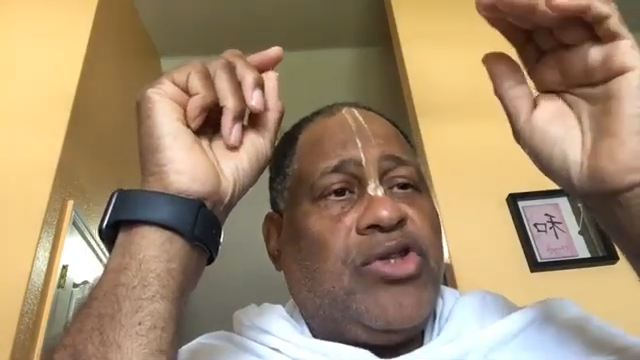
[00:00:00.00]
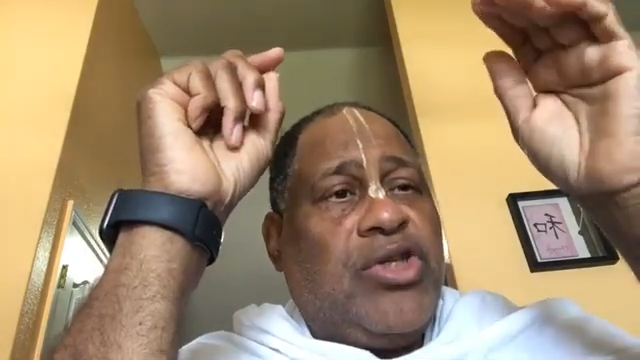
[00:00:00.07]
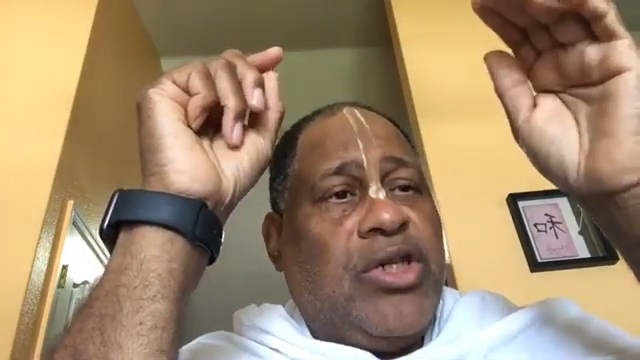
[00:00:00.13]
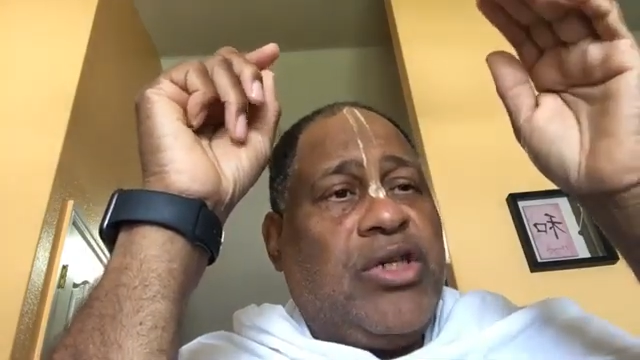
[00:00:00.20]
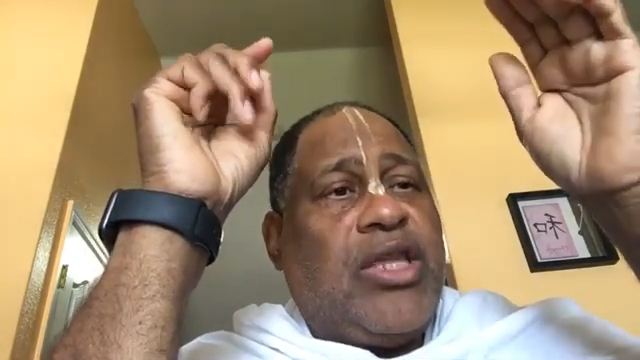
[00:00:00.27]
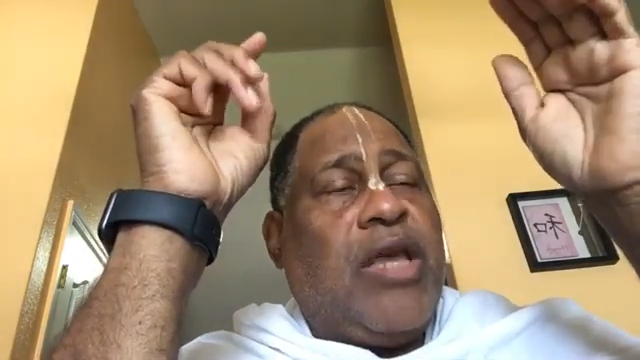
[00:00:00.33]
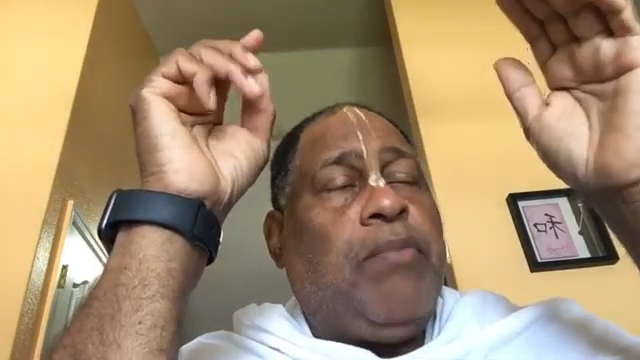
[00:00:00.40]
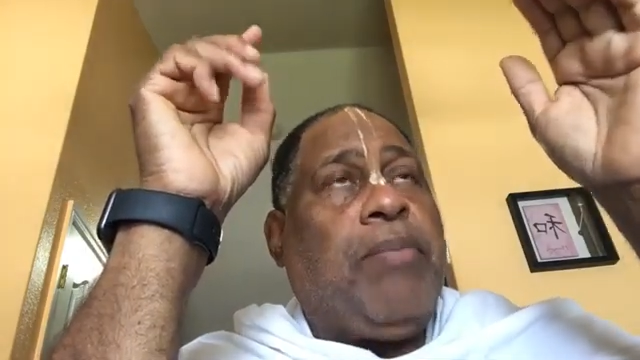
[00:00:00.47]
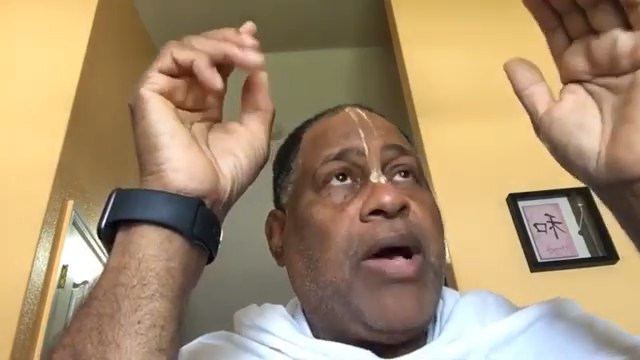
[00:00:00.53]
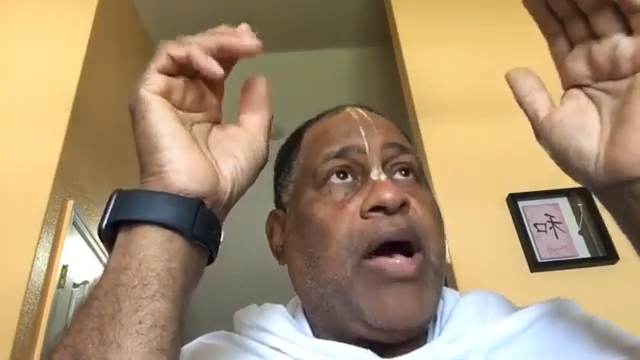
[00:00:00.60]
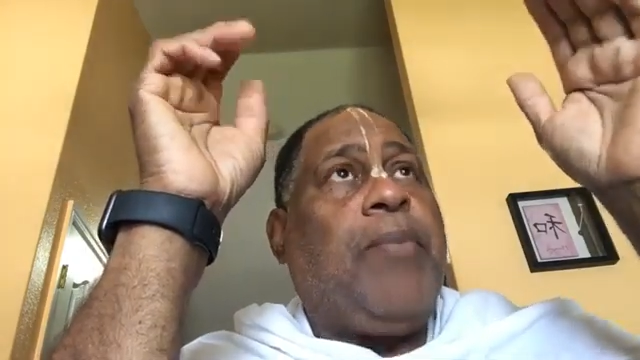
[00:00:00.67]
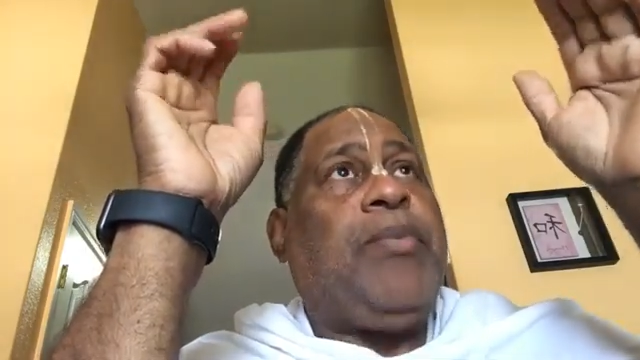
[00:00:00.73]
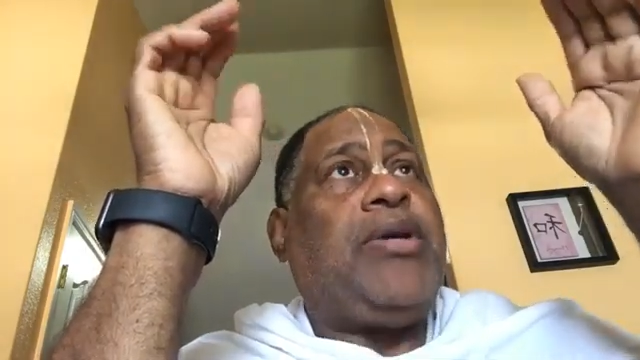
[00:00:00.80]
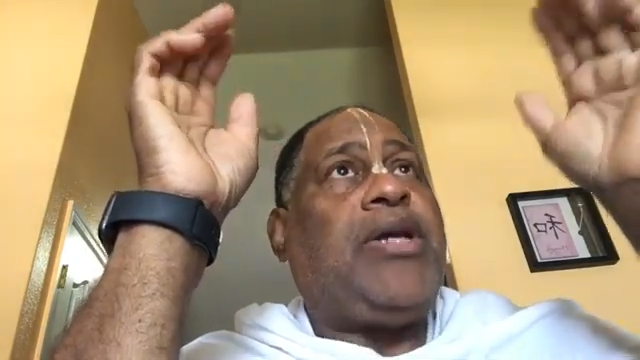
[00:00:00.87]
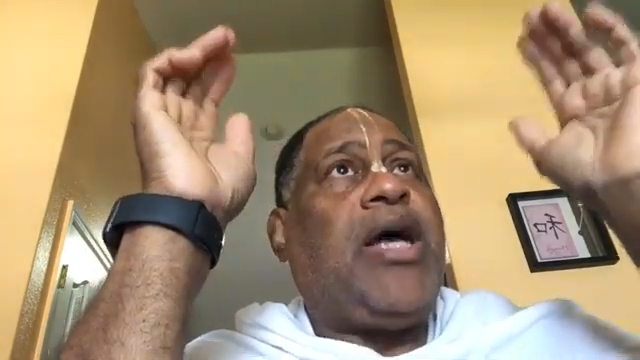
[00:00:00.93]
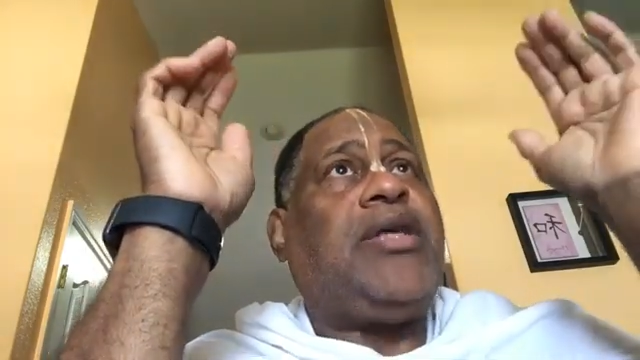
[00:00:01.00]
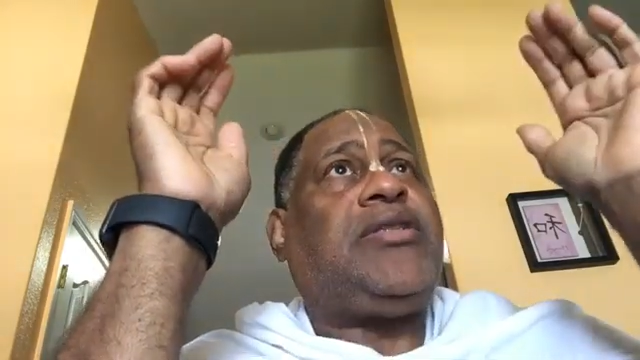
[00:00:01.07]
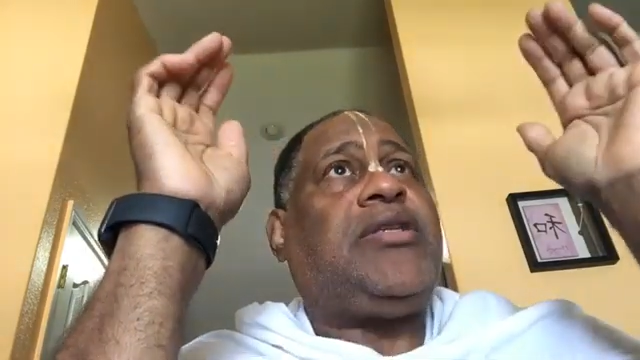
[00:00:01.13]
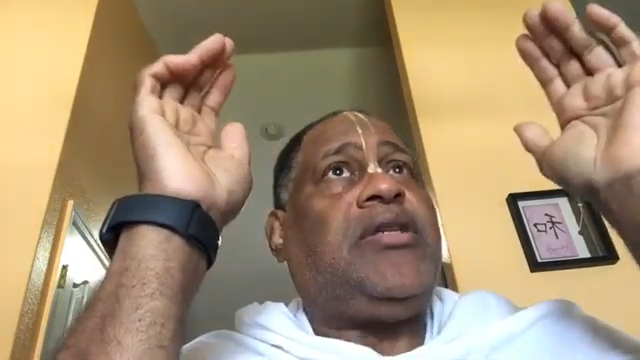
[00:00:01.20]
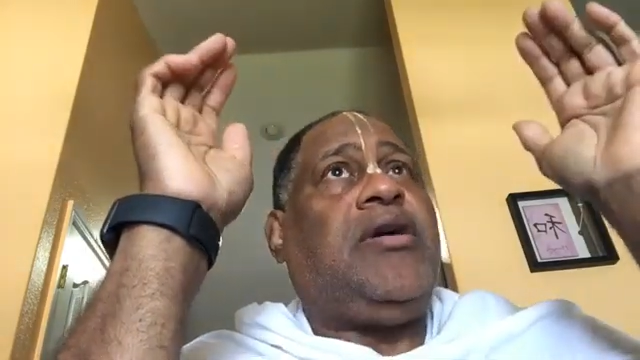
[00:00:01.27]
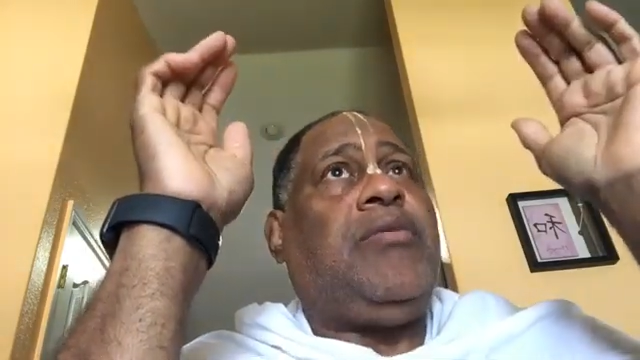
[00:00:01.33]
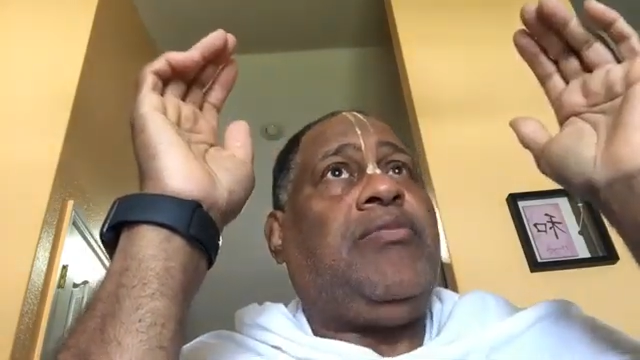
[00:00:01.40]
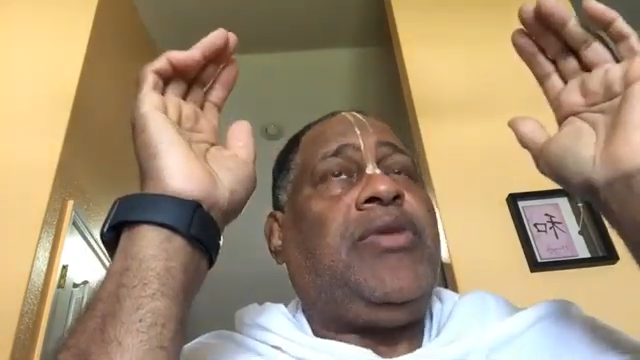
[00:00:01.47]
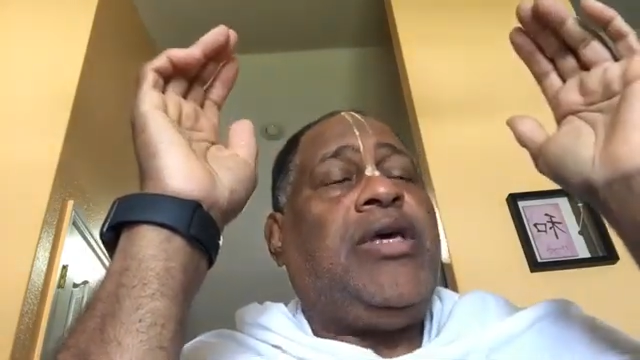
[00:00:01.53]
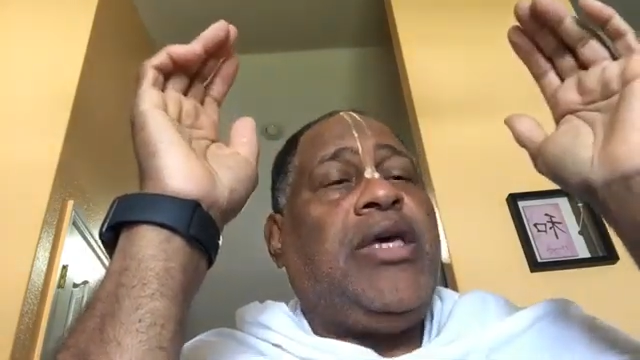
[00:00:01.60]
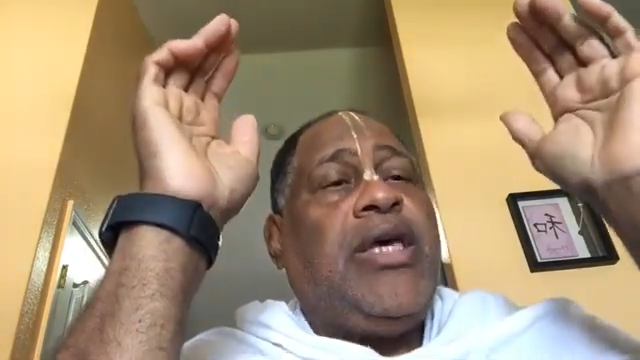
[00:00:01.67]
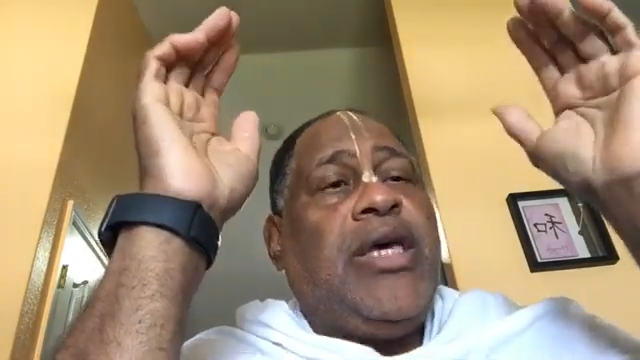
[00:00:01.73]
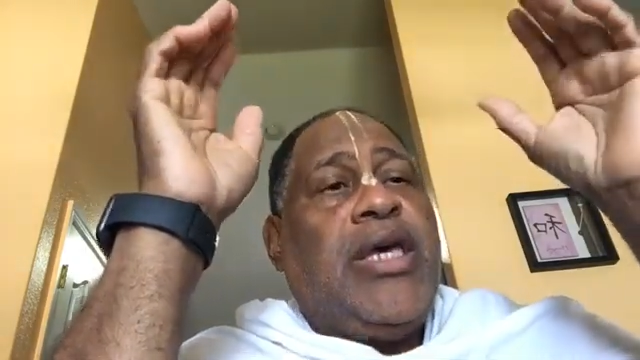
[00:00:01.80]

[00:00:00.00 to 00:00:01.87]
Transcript: Kshiyate Papanasanam,